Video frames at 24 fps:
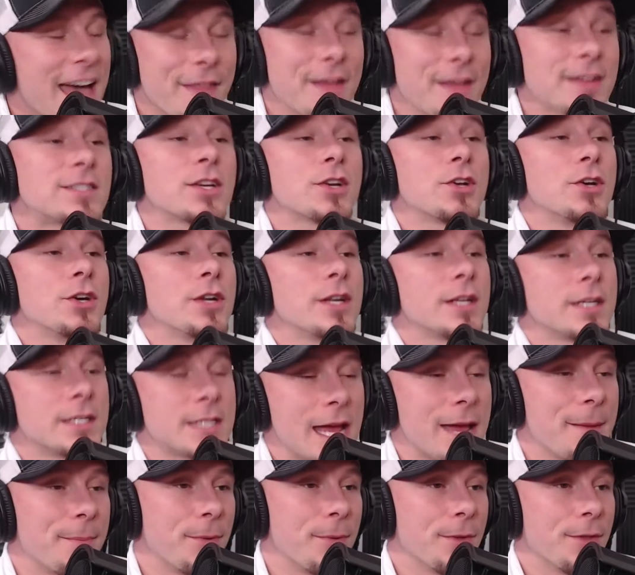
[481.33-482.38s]
that's a good
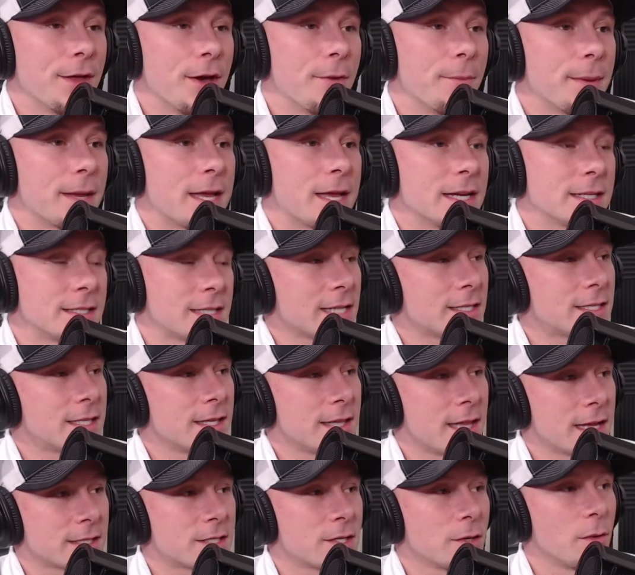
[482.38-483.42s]
example, though, because that's
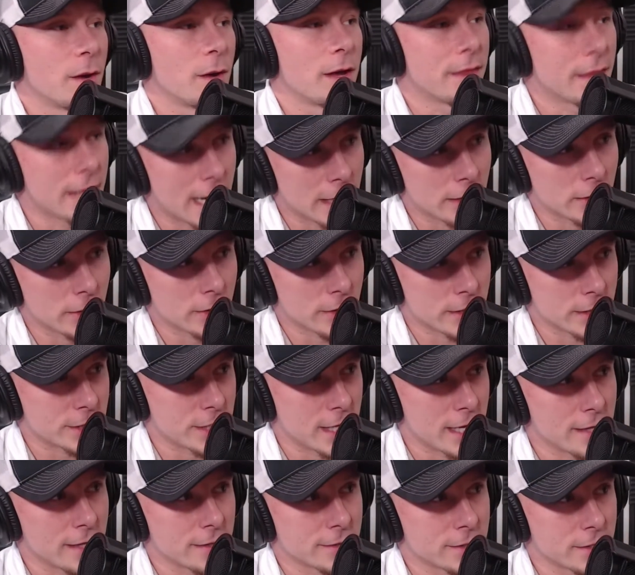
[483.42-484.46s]
the way that I look at
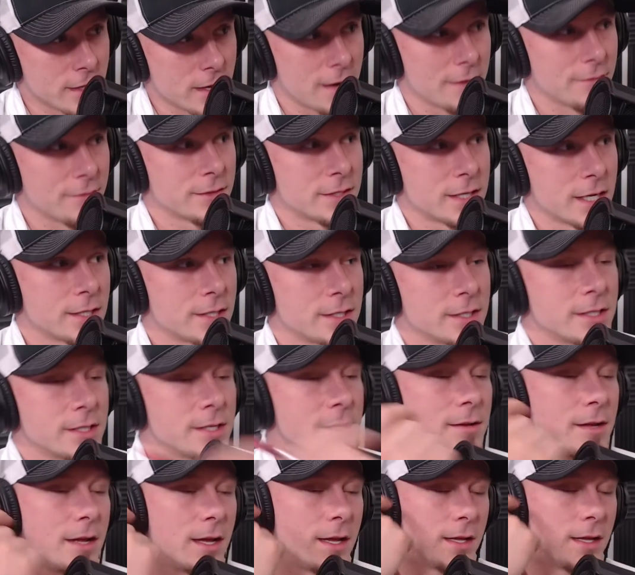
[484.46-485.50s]
challenging conversations
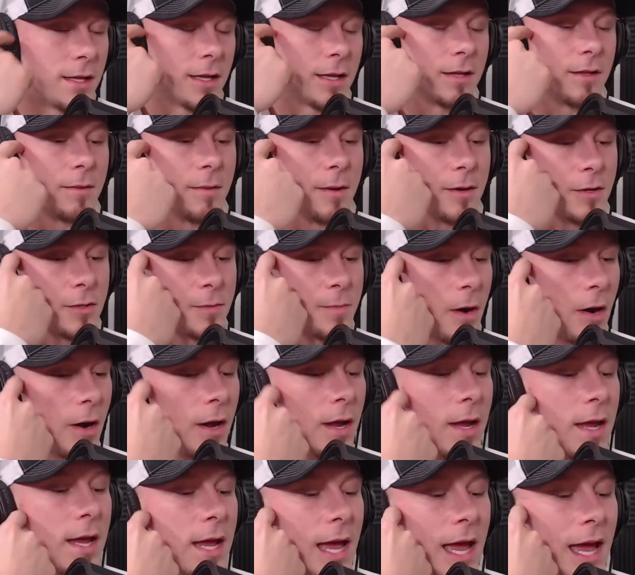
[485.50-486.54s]
in the most part.
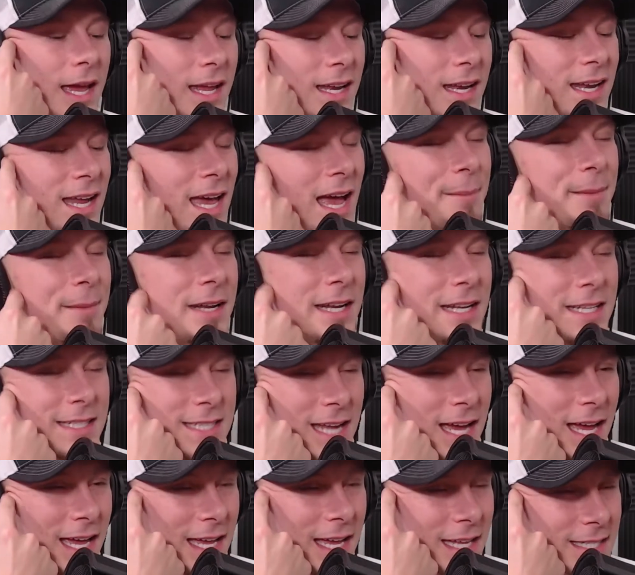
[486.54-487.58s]
And I mean, it's
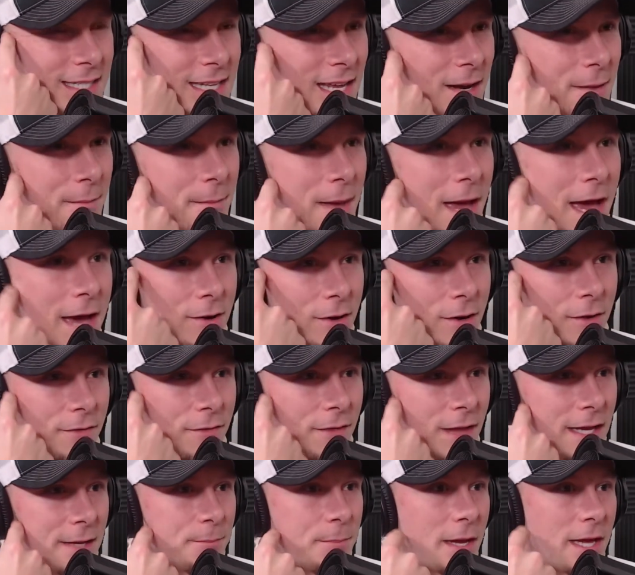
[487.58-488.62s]
not a matter of
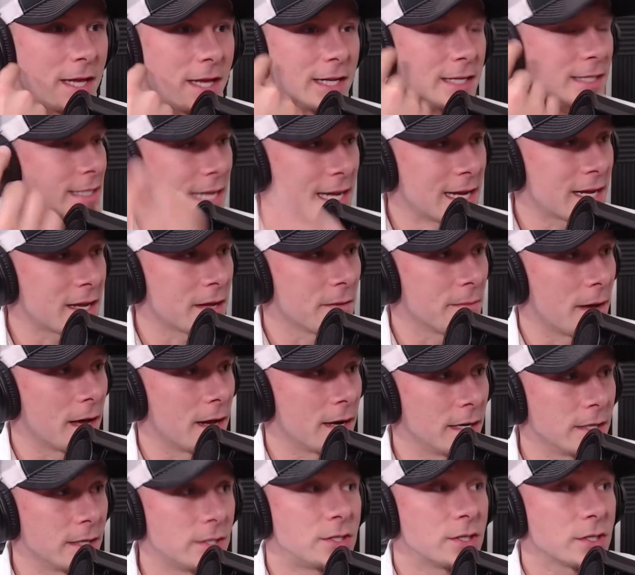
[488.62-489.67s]
like being a dick about
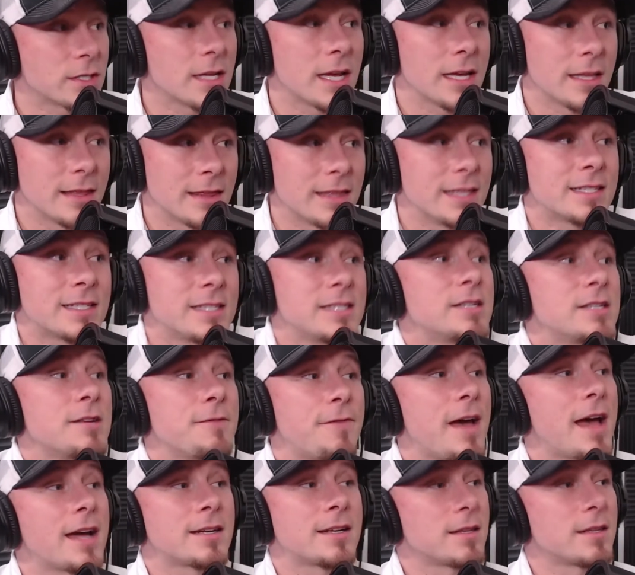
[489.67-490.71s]
it. It's just like, this is a
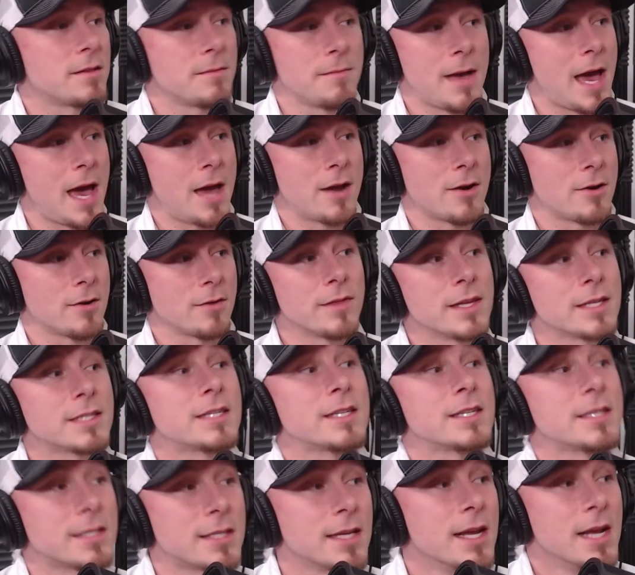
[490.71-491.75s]
fact of the matter. This
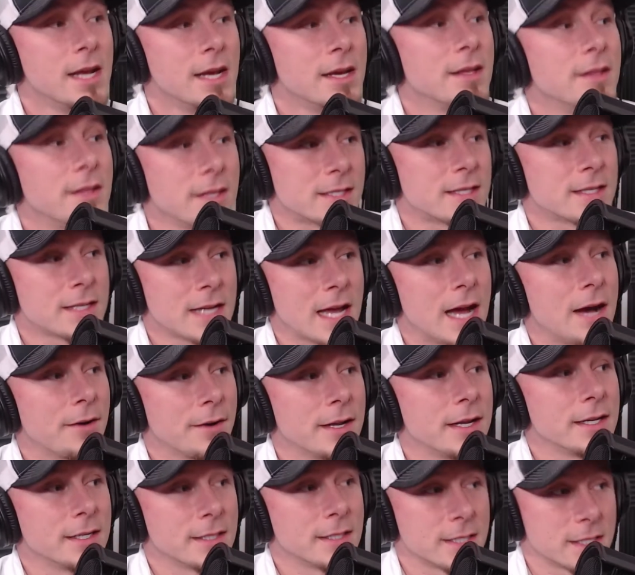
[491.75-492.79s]
is how it
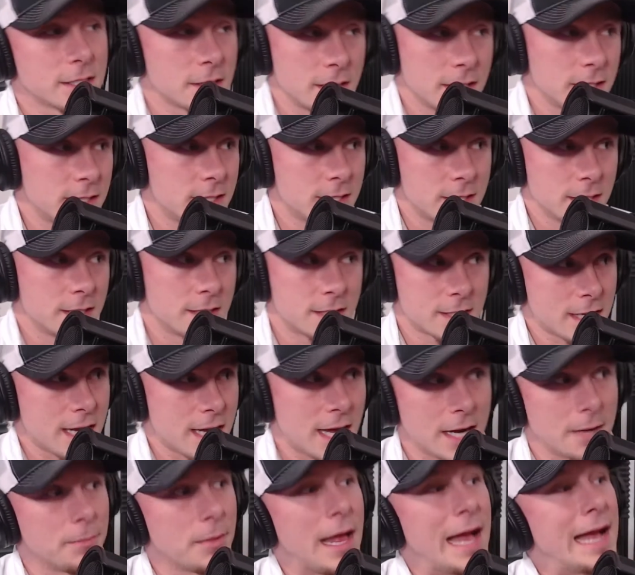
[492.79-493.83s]
is. It's
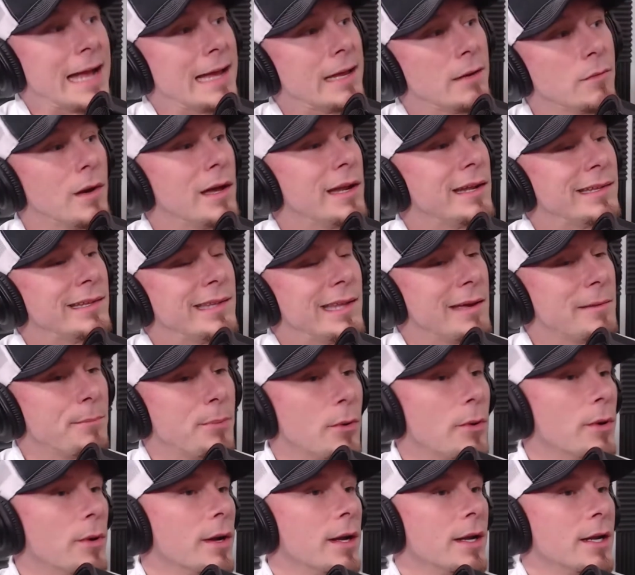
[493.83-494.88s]
kind of black and white at that
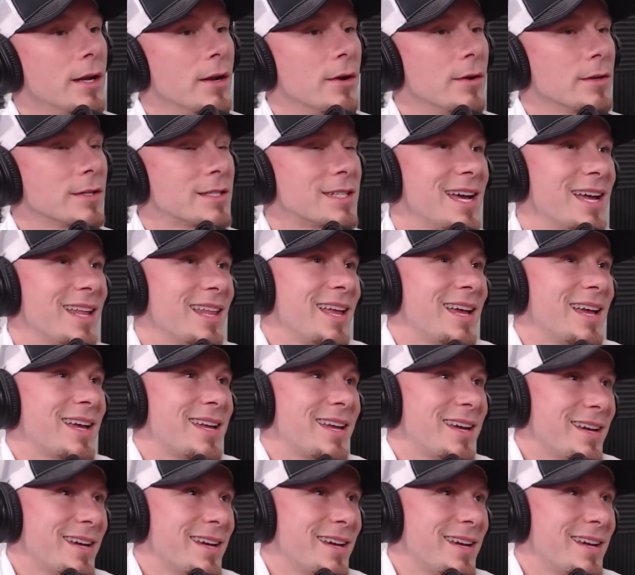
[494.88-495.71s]
point. It's not like